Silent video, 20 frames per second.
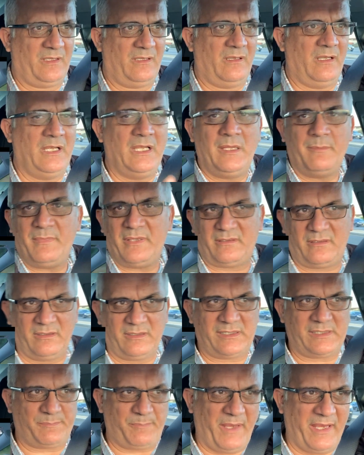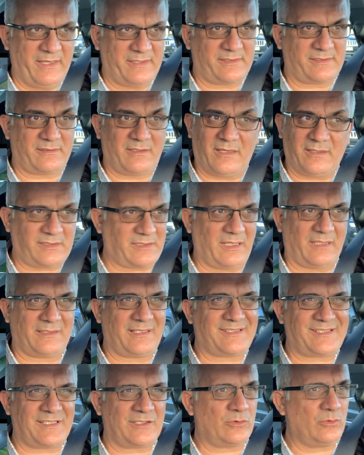limited space. Tesla
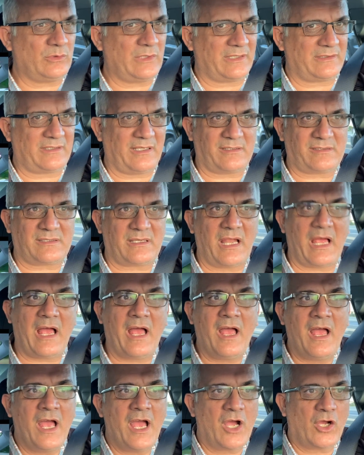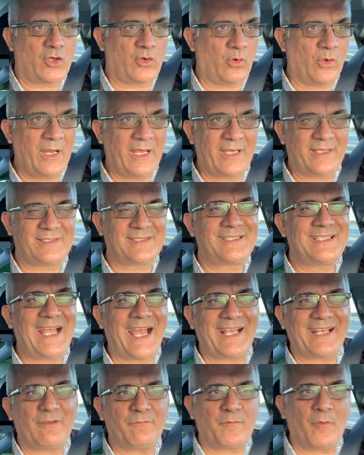doesn't do that. Tesla collects
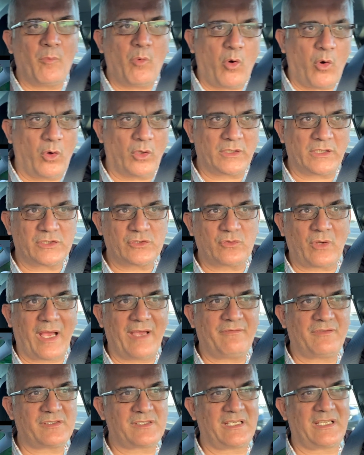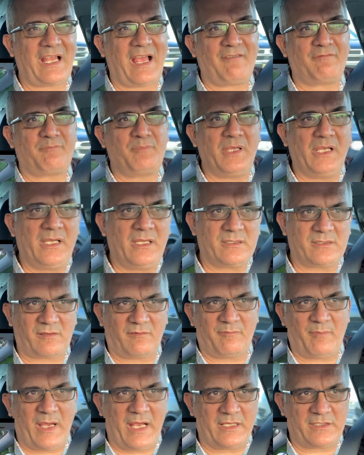data from all the drivers and have billions
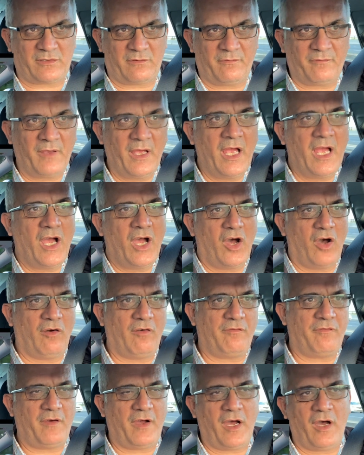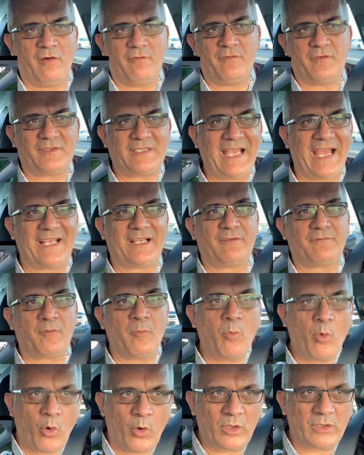of miles of, of data
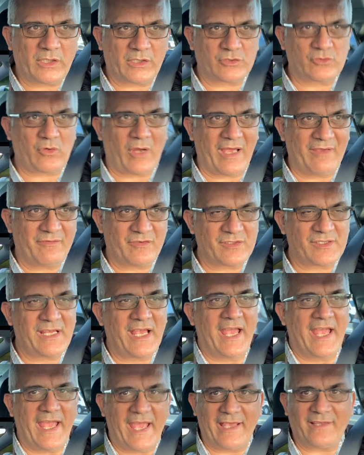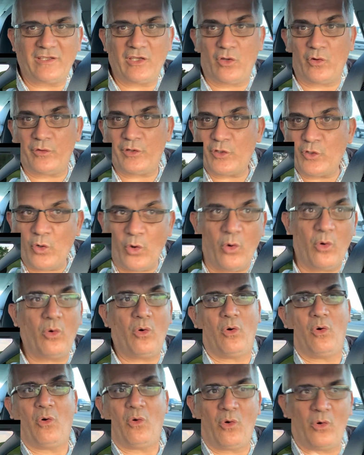from all their drivers, and they're going to go
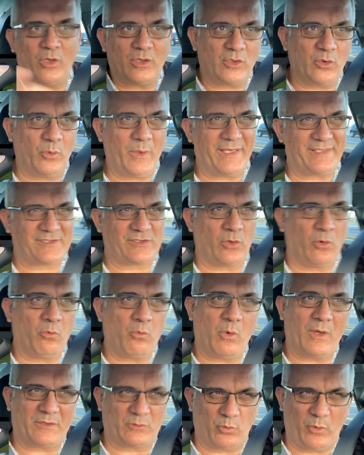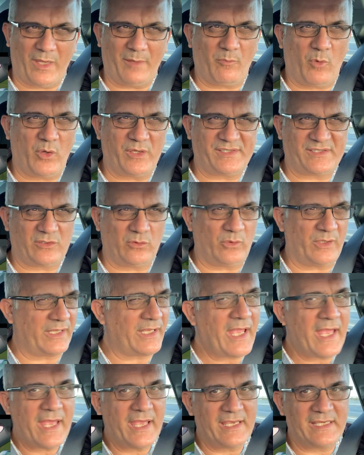all the way. So what Waymo is doing
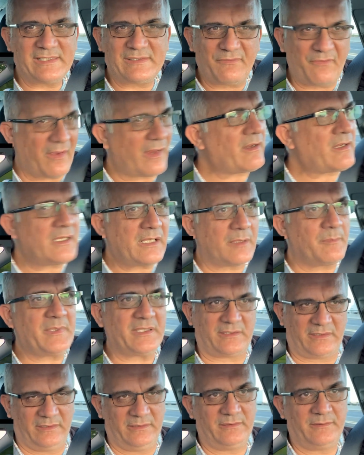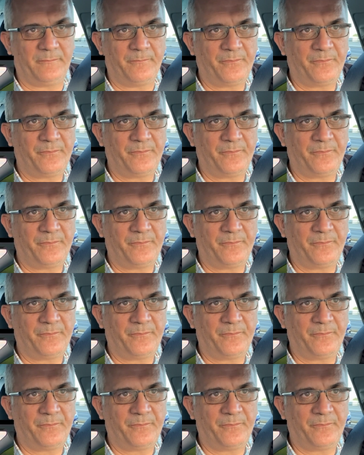is very limited